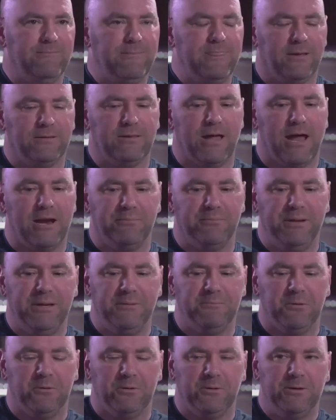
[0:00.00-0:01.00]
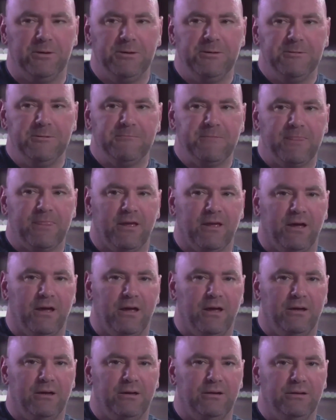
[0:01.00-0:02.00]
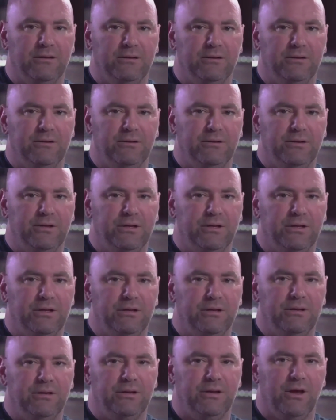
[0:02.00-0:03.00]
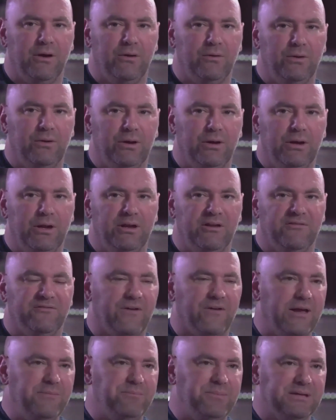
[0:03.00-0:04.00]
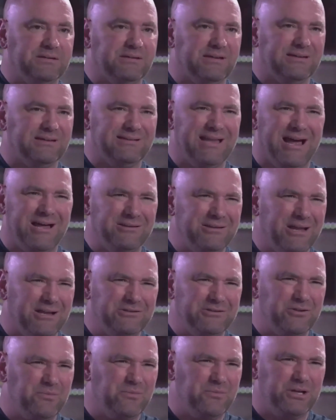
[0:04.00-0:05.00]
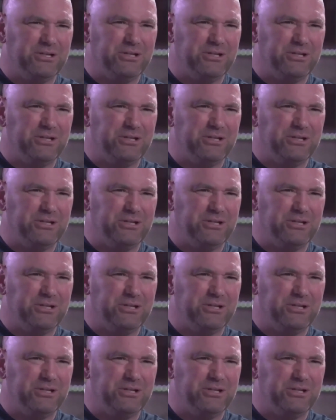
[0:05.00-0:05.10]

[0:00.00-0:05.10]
And a lot of people, you know, in the fight business, not so